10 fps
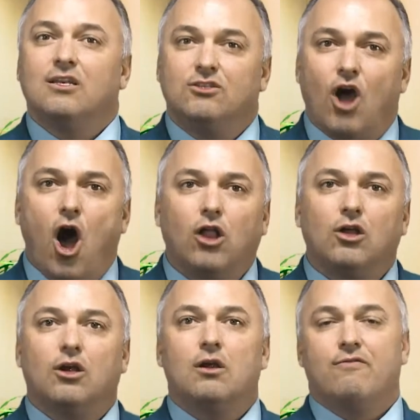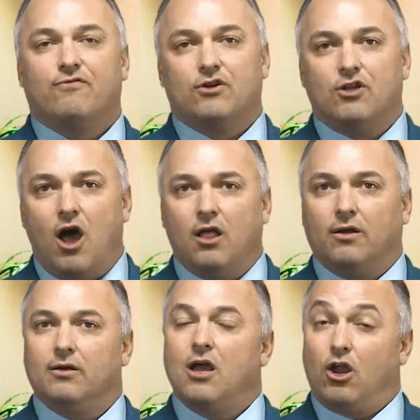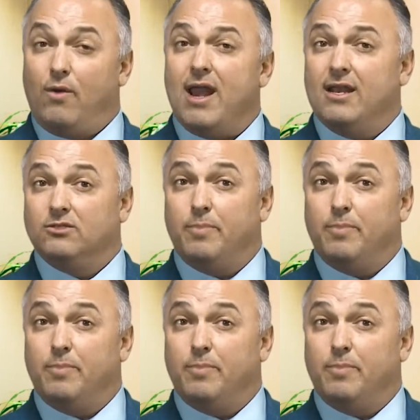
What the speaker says: dollar for dollar. A credit is